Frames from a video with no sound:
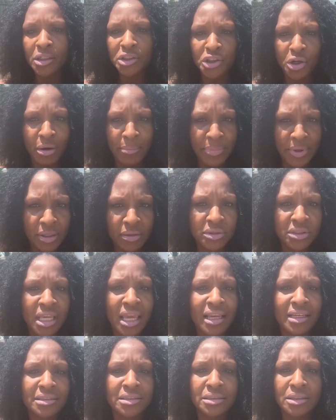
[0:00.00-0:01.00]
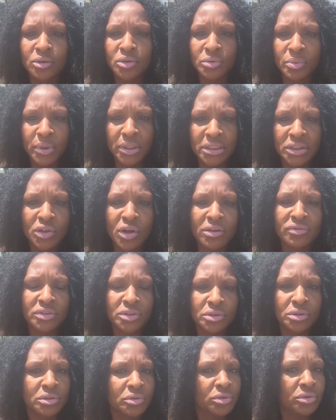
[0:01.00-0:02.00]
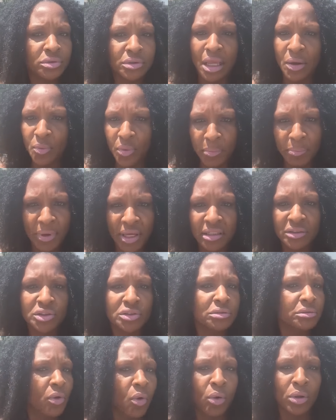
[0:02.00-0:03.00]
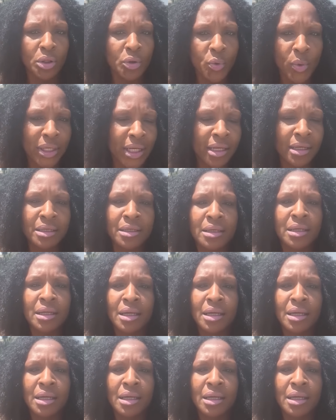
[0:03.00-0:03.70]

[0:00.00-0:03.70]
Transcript: Sean Bell's case. Those police officers, they went bench, all acquitted.